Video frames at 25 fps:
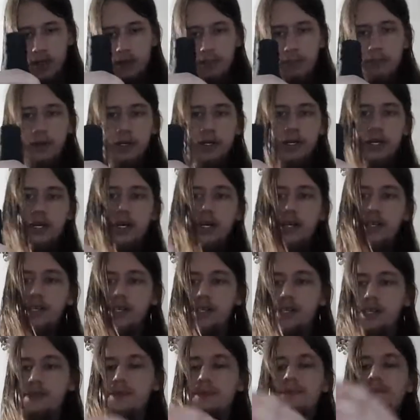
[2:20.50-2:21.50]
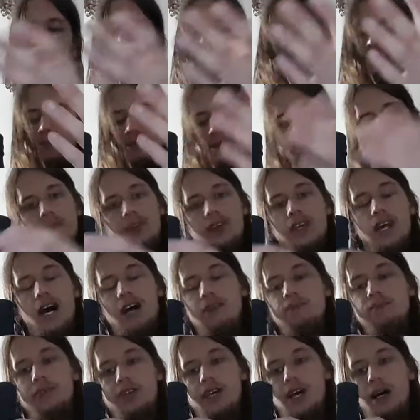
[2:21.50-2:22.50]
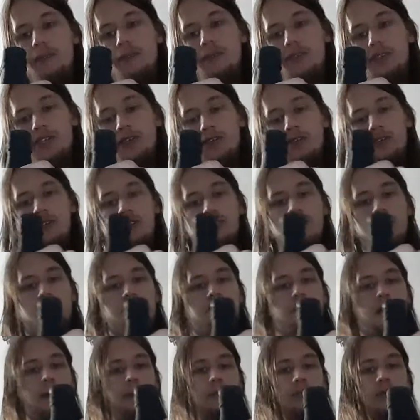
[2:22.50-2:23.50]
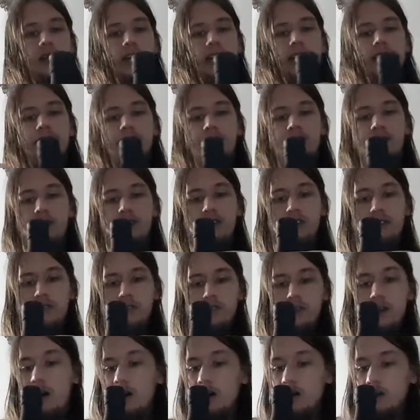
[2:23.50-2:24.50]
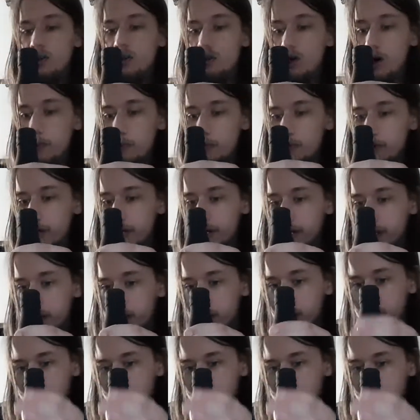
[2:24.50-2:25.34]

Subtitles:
because I'm so sick, my brain is not cooperating.